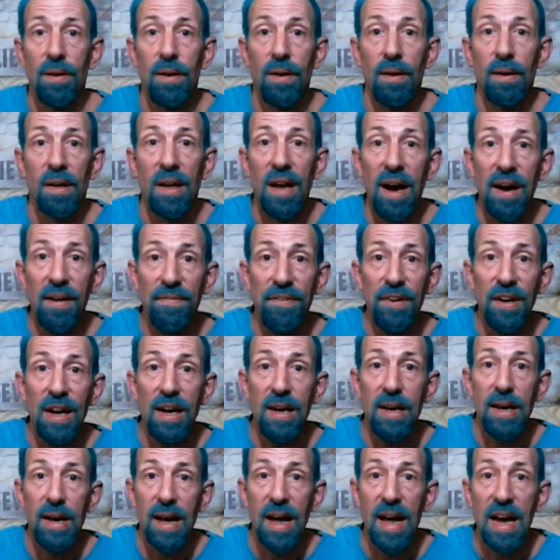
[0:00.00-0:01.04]
confident
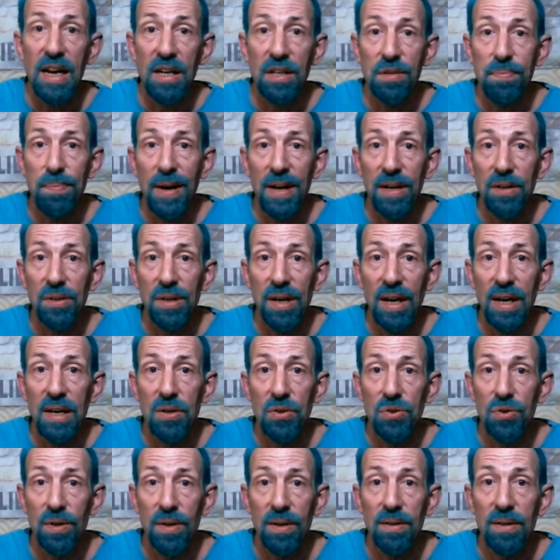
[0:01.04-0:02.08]

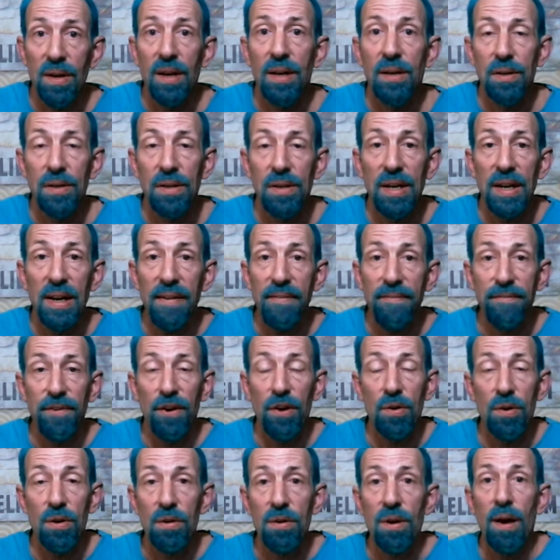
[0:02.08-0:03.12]
expectation
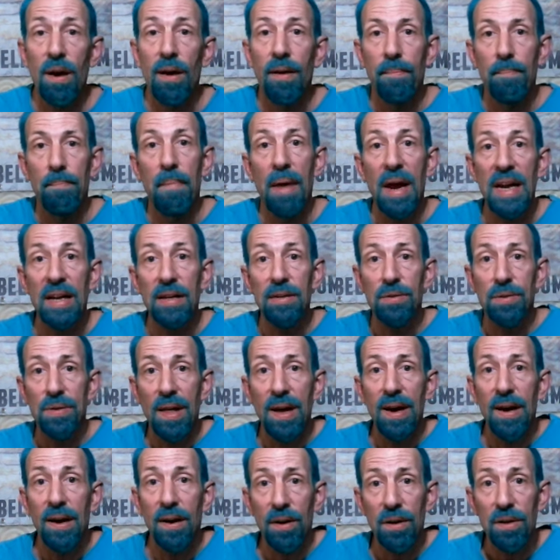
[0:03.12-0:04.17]
deferred makes the
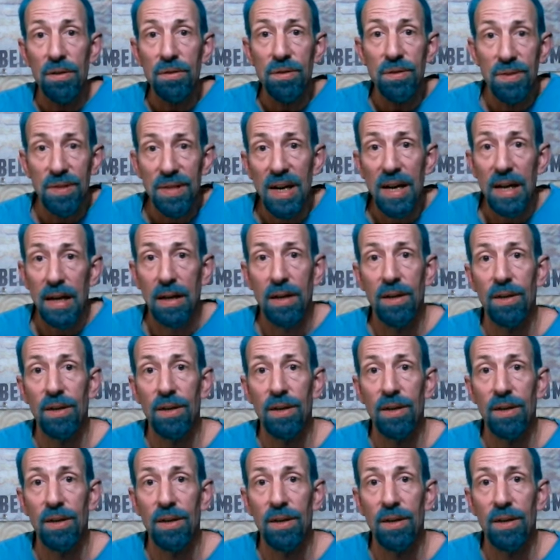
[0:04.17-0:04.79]
heart sick.